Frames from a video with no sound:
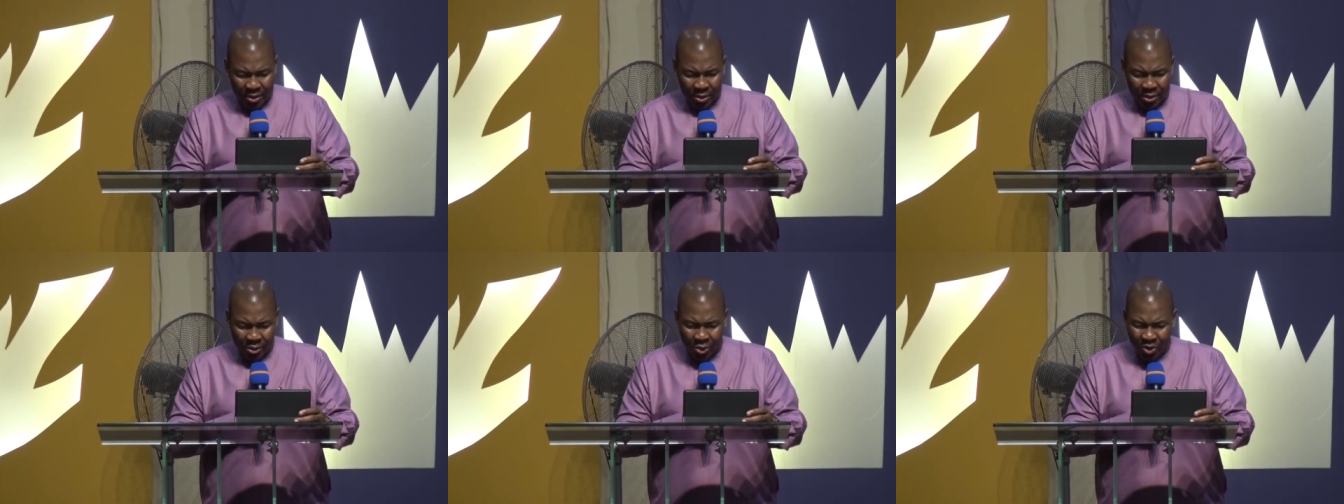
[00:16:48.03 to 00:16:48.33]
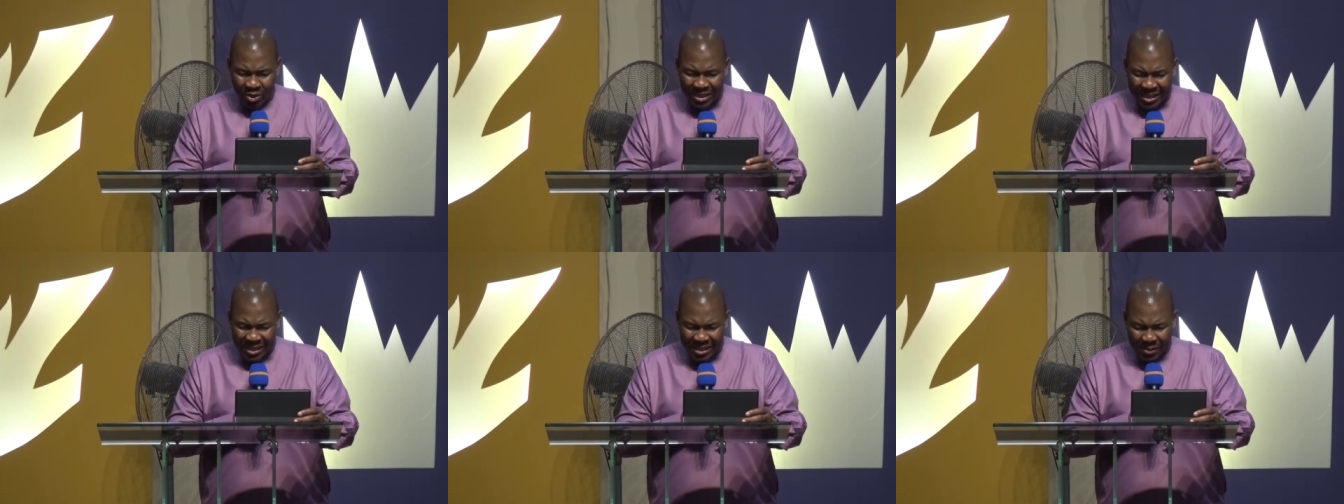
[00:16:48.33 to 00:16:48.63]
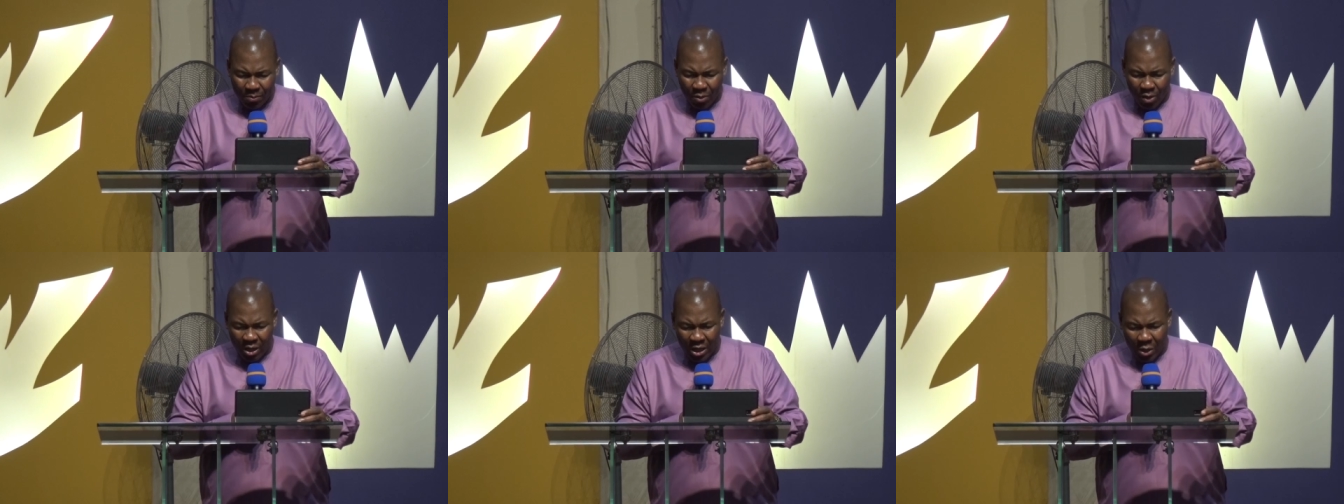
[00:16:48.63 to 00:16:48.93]
So
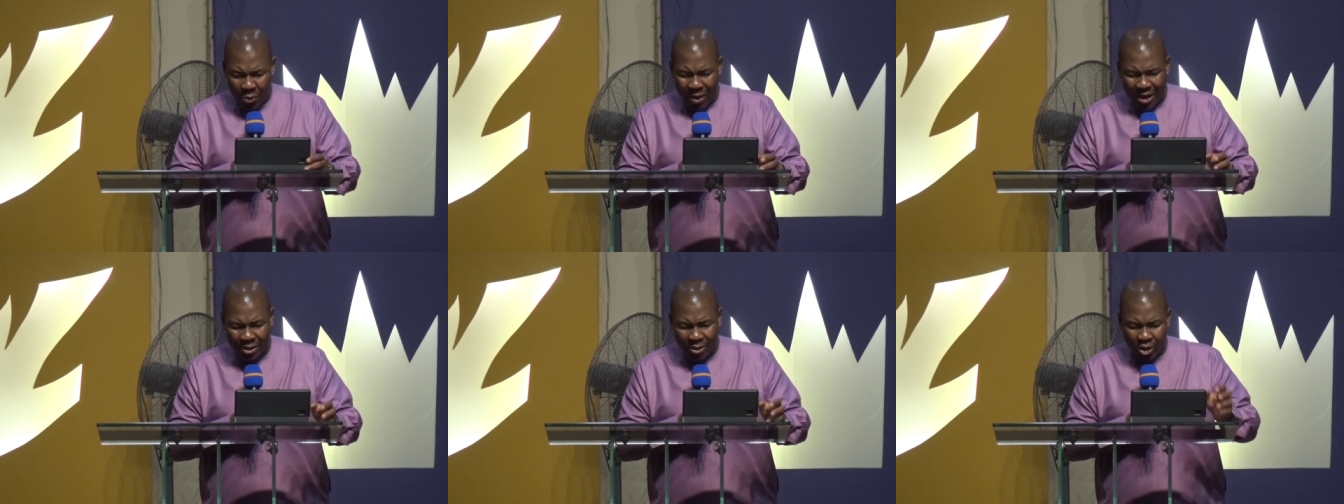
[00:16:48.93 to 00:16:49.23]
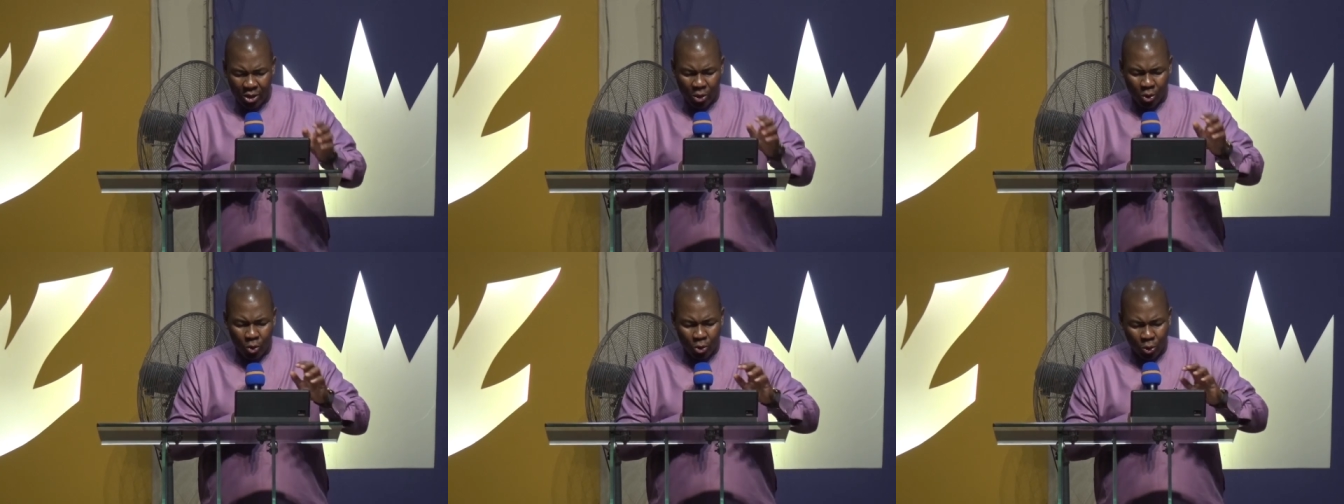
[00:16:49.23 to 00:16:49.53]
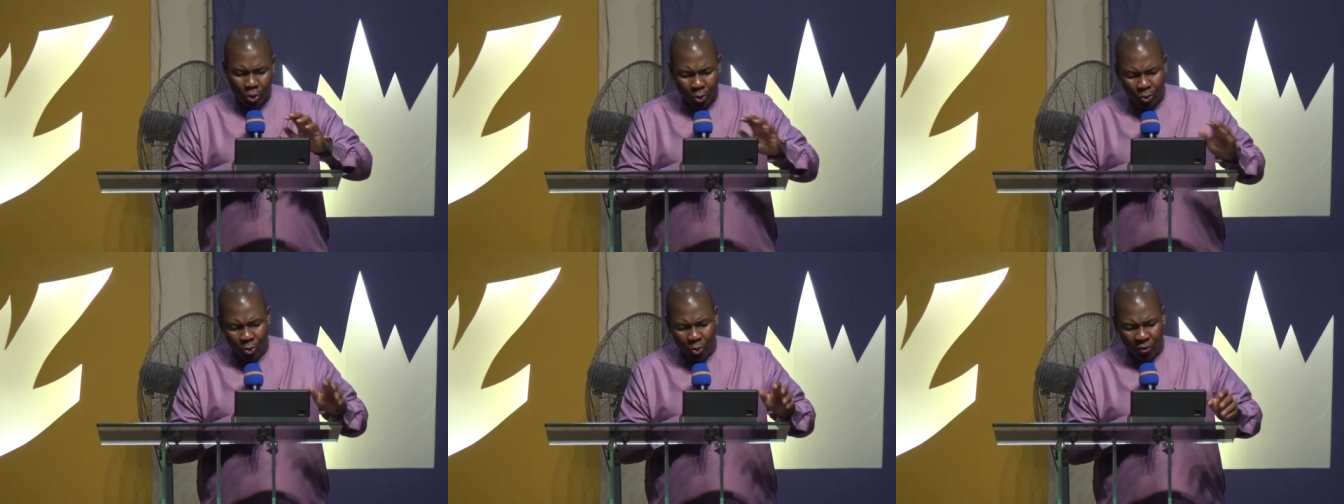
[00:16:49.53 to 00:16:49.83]
this morning, we are just going
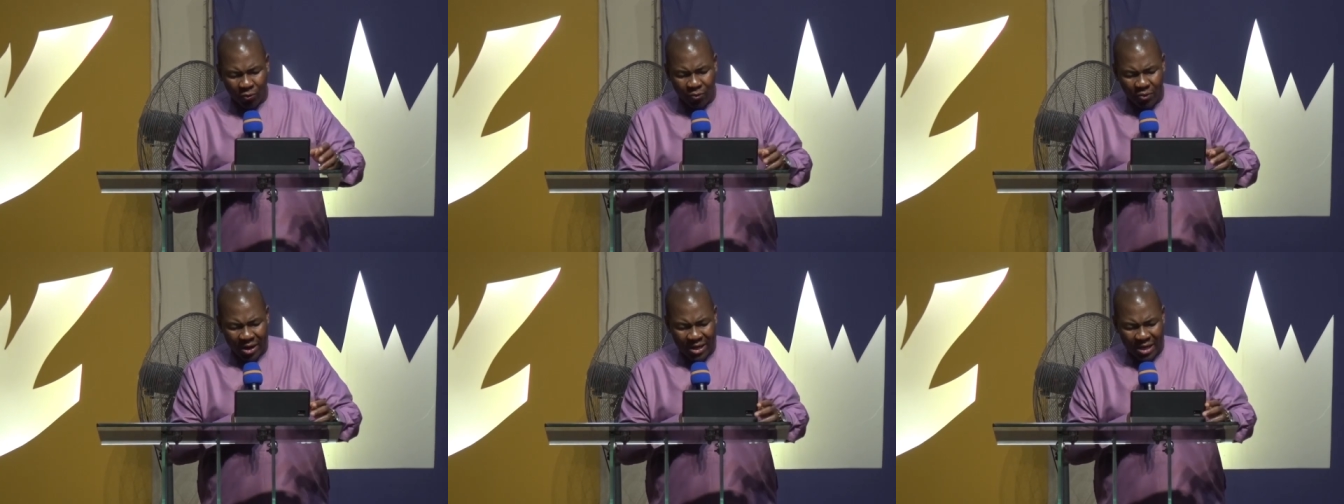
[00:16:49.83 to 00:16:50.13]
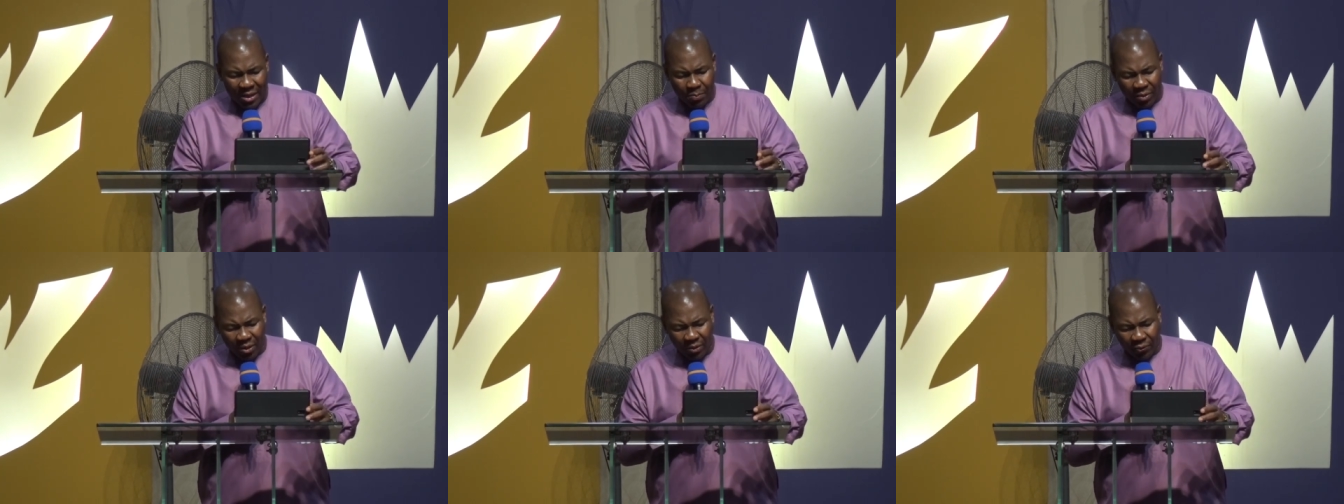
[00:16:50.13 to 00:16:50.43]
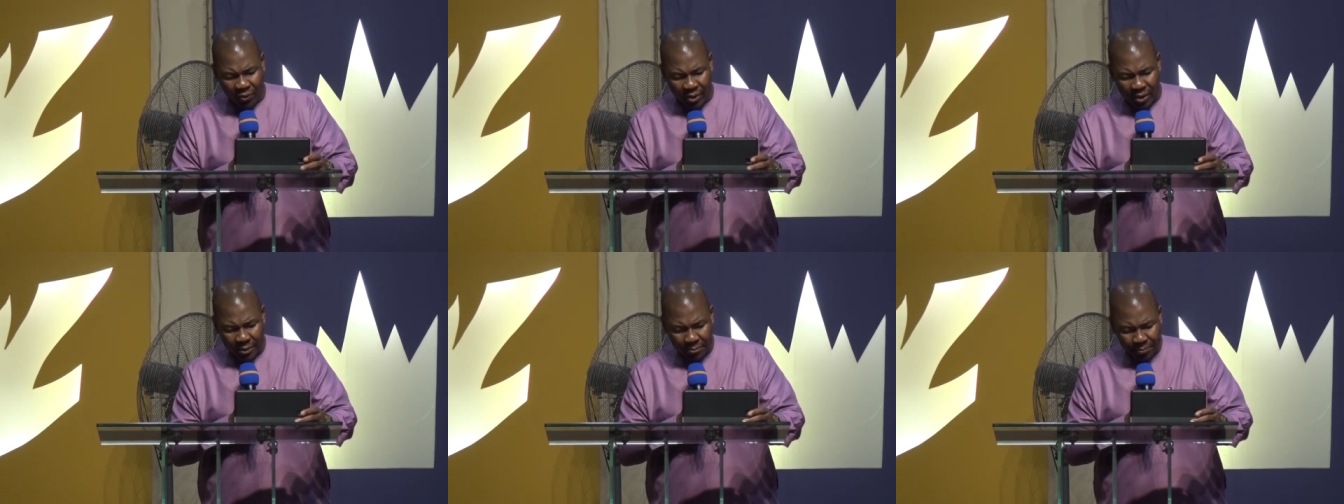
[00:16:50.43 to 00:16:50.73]
to look very
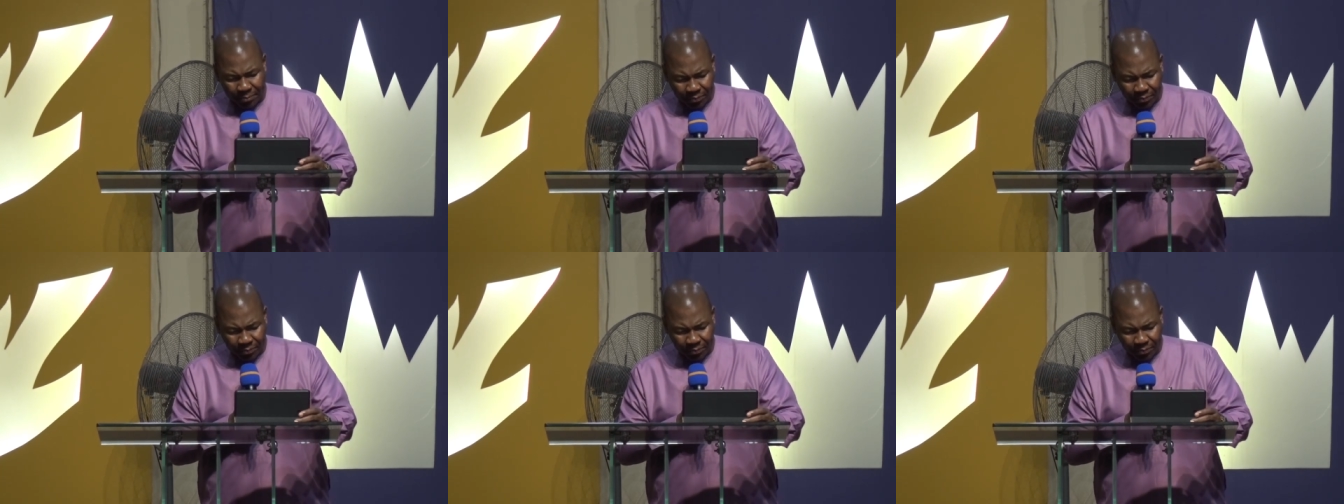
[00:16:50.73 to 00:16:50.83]
briefly